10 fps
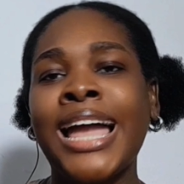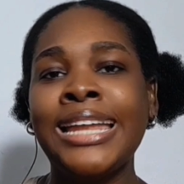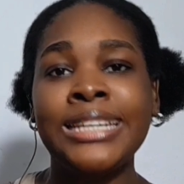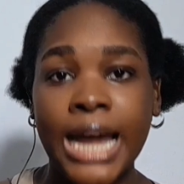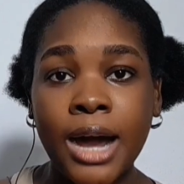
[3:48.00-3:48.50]

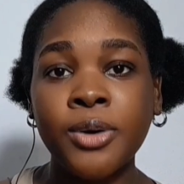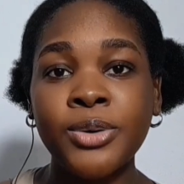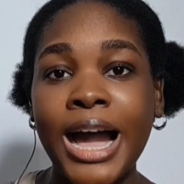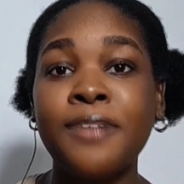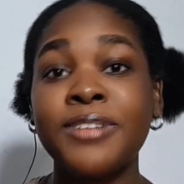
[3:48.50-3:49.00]
And
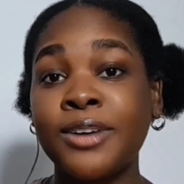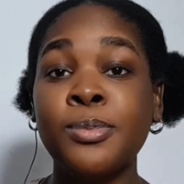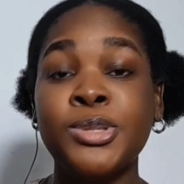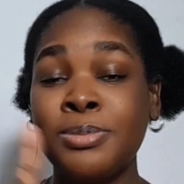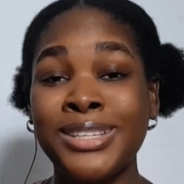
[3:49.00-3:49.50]
now, after I
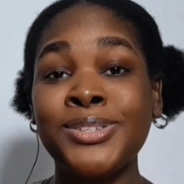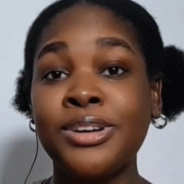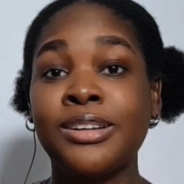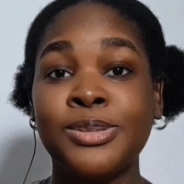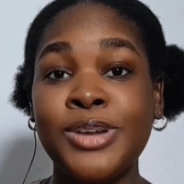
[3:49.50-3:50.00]
come to meet you,
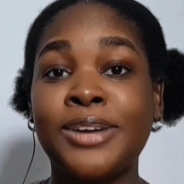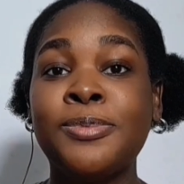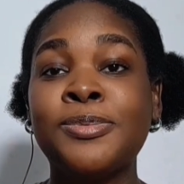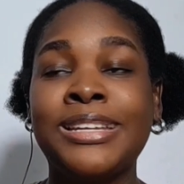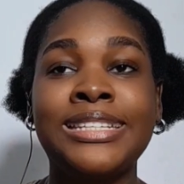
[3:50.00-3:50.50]
because you are
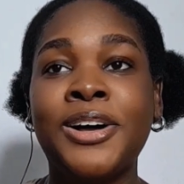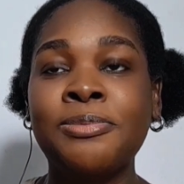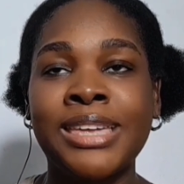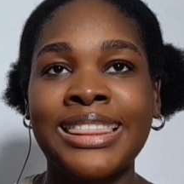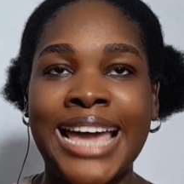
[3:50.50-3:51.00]
coming to tell
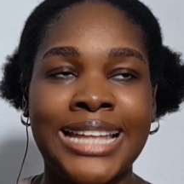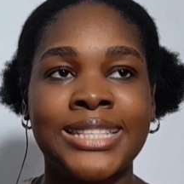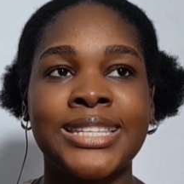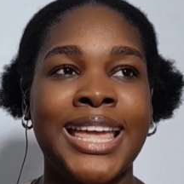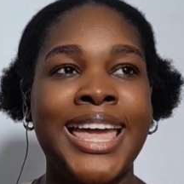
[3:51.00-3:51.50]
me that
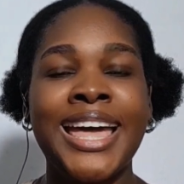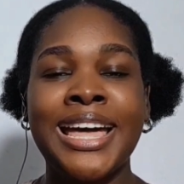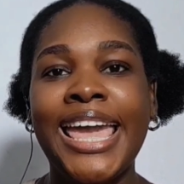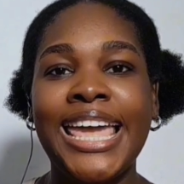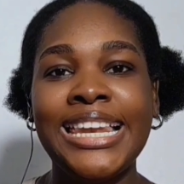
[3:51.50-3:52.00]

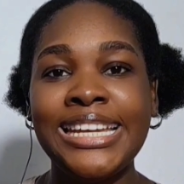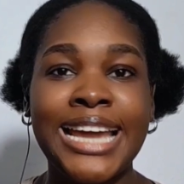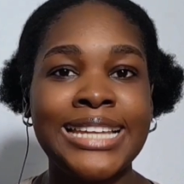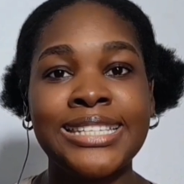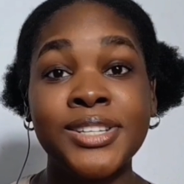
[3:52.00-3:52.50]

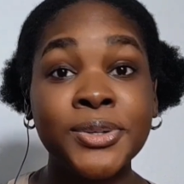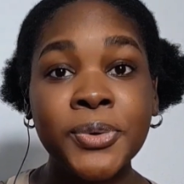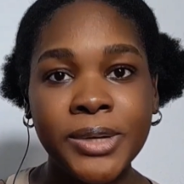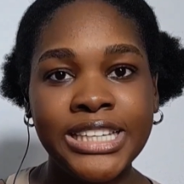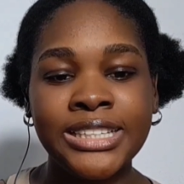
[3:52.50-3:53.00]
Helena is still
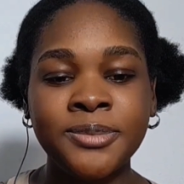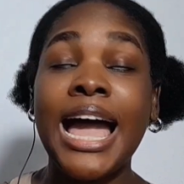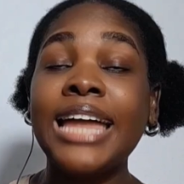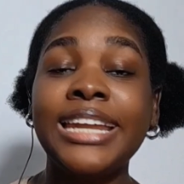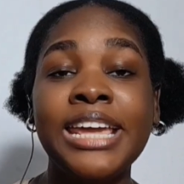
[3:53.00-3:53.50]
queen
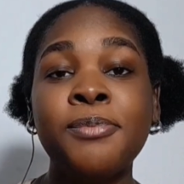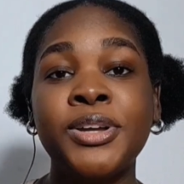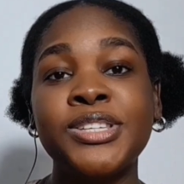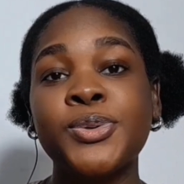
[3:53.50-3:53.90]
and Aemon is